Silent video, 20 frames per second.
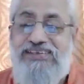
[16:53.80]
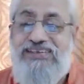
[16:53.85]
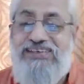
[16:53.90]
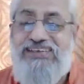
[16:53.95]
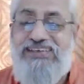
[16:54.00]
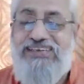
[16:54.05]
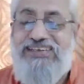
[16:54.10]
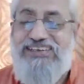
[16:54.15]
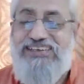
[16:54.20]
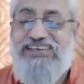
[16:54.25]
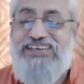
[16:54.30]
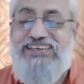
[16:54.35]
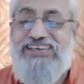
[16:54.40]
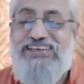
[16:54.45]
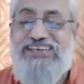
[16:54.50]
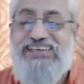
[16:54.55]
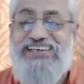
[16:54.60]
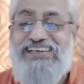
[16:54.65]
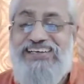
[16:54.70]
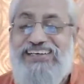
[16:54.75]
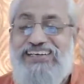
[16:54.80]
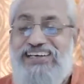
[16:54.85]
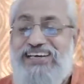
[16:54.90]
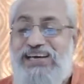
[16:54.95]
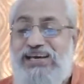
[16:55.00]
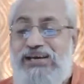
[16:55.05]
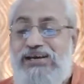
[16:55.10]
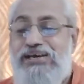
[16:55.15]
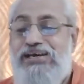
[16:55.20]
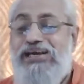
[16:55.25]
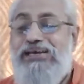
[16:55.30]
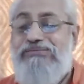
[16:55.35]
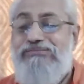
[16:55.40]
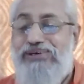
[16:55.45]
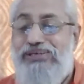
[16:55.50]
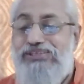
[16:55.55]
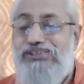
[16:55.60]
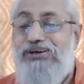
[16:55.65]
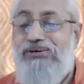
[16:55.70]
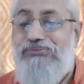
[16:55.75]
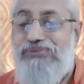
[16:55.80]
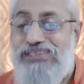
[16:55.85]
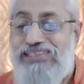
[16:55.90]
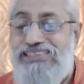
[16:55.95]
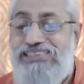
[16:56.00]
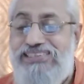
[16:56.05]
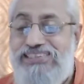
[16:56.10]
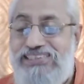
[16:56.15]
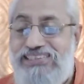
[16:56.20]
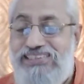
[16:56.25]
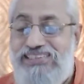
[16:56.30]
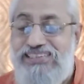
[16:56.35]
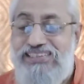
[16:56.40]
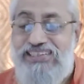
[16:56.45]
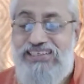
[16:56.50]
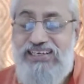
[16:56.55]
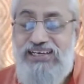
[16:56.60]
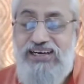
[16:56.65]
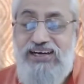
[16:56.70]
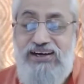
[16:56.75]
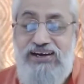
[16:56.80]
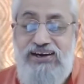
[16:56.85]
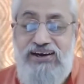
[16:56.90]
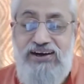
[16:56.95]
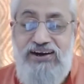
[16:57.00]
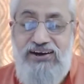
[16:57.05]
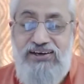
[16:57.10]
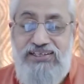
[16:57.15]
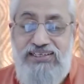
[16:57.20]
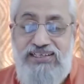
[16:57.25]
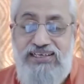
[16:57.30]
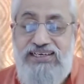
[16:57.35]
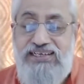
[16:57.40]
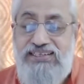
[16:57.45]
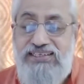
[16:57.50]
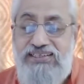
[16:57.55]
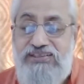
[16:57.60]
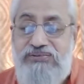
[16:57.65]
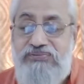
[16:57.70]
Okay. Make my job easier. Alright.